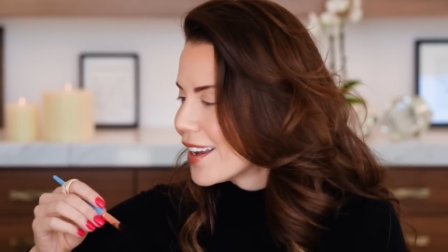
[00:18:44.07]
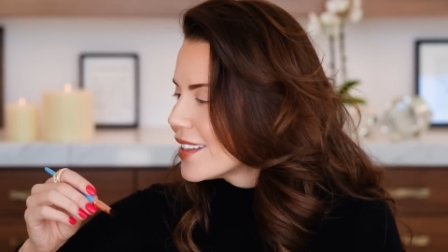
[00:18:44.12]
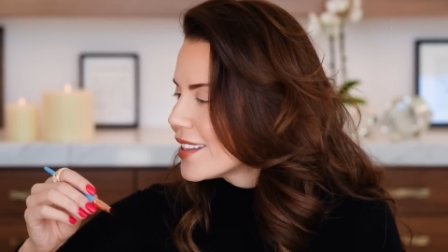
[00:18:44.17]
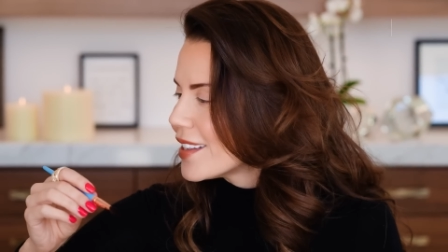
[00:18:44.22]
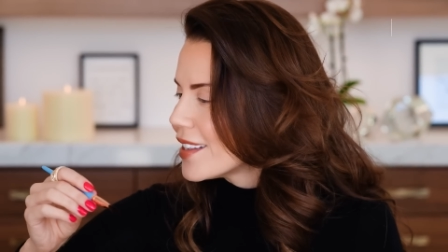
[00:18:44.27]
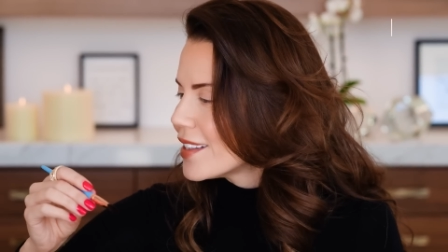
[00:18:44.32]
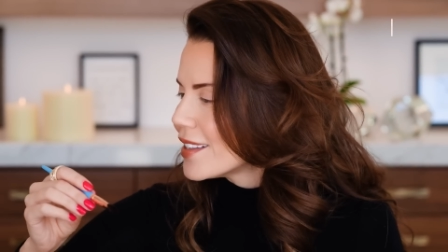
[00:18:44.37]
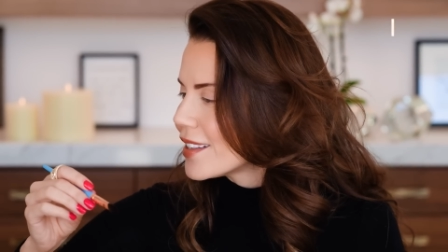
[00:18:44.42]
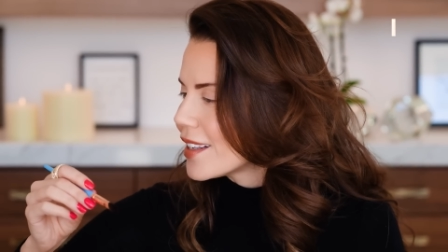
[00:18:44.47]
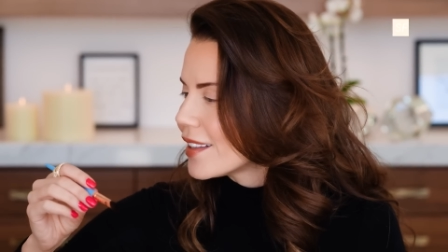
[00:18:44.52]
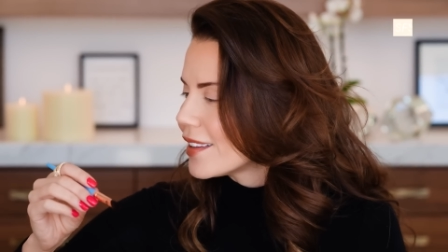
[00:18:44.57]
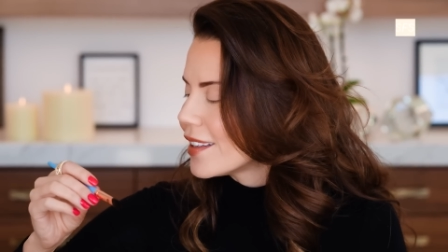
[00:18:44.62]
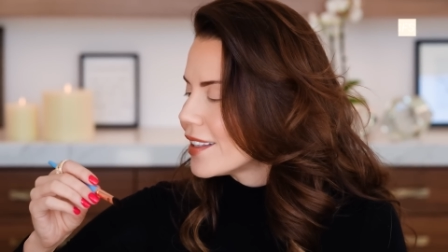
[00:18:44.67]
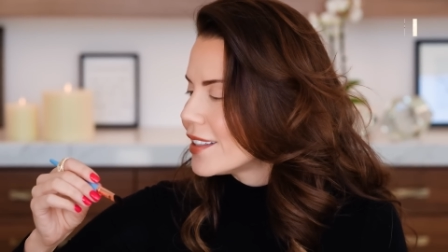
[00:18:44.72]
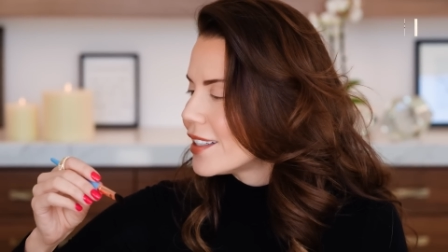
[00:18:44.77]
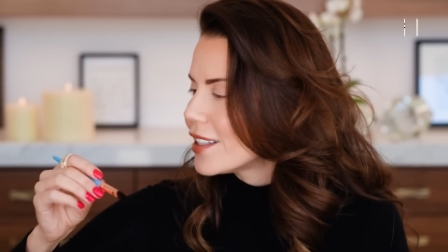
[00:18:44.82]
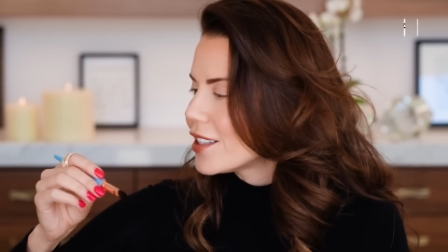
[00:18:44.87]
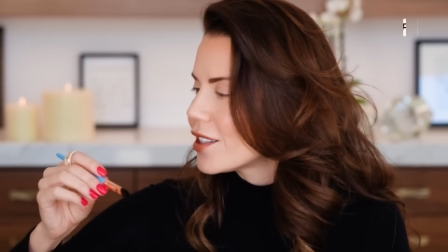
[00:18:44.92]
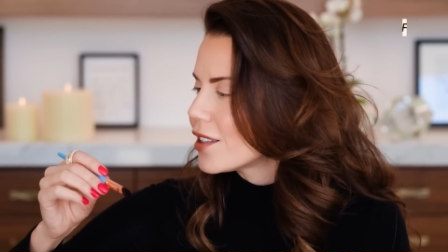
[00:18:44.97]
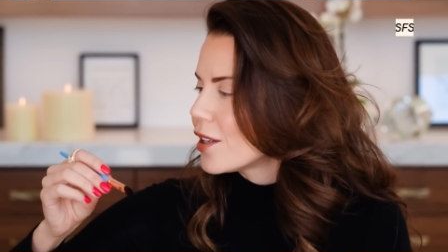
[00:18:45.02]
This is
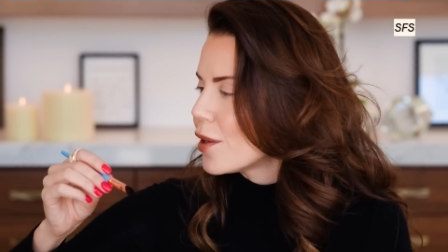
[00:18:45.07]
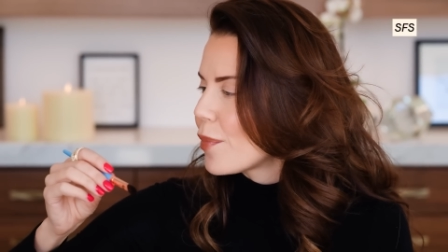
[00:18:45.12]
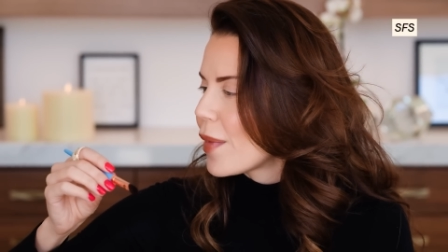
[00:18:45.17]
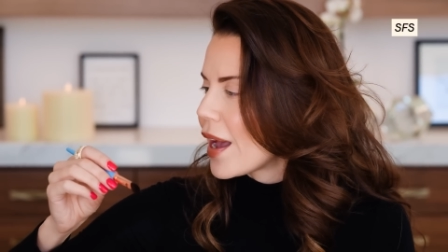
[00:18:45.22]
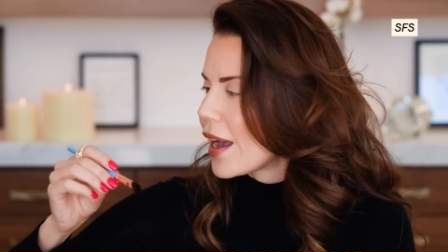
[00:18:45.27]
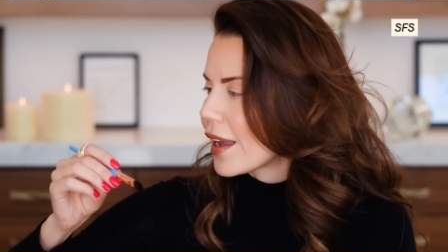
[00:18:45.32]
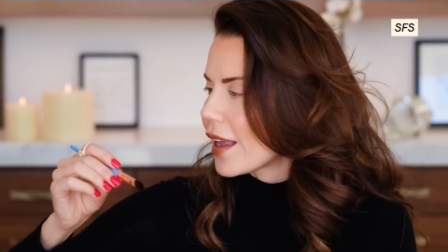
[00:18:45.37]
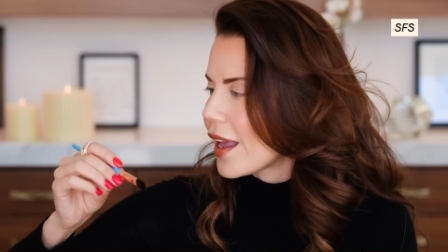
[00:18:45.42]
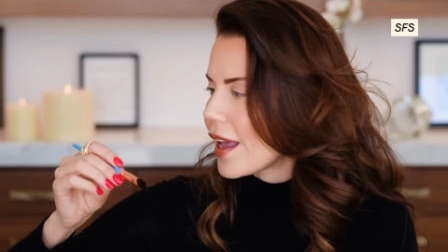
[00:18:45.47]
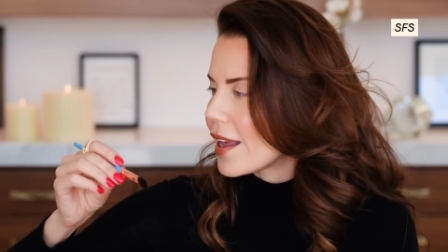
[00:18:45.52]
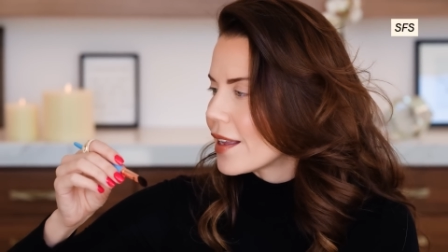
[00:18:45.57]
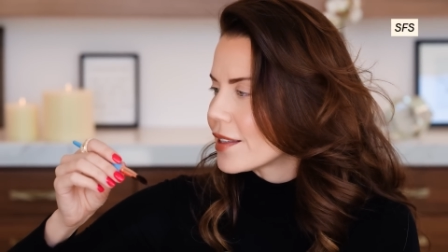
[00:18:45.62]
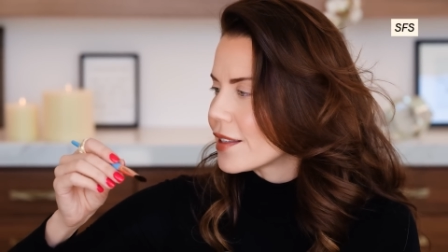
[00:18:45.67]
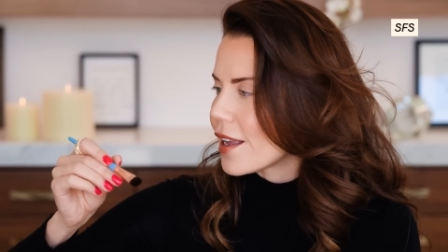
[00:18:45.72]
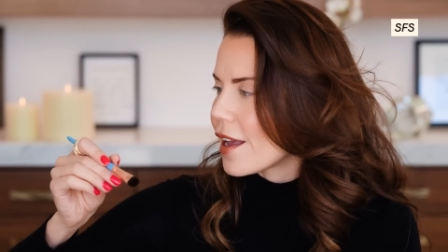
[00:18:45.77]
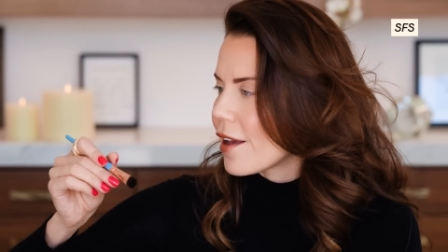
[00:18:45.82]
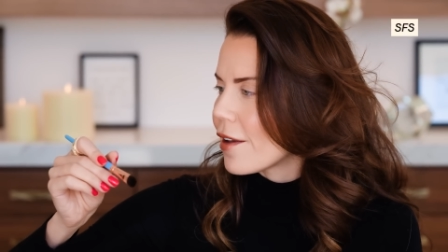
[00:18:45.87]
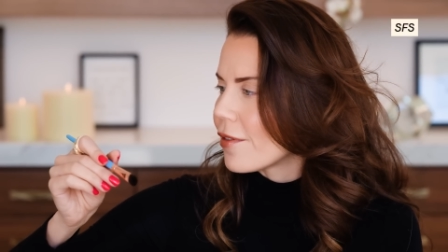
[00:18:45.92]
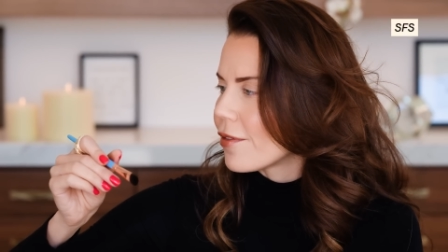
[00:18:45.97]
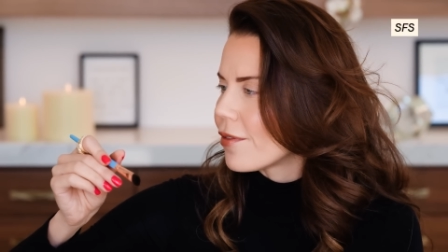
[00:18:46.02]
Letitia Lamac S
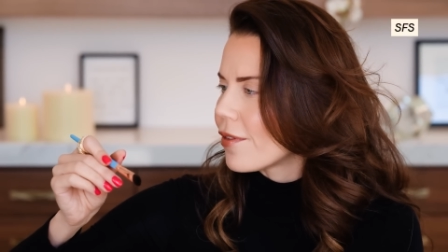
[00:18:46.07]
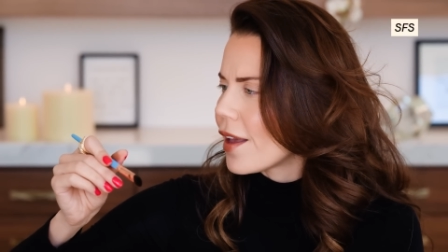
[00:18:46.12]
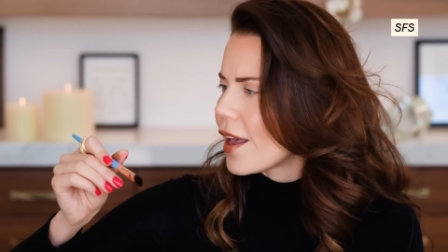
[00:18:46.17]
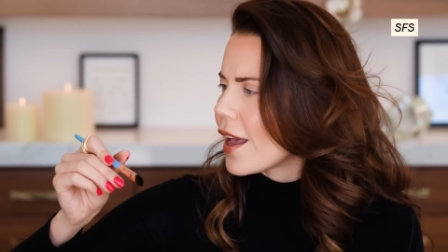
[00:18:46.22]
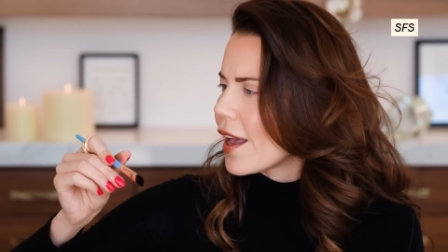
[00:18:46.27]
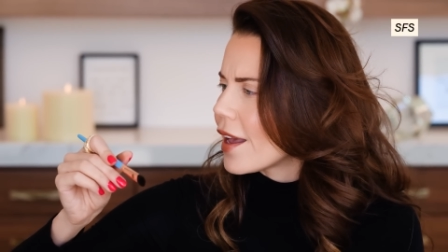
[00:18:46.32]
F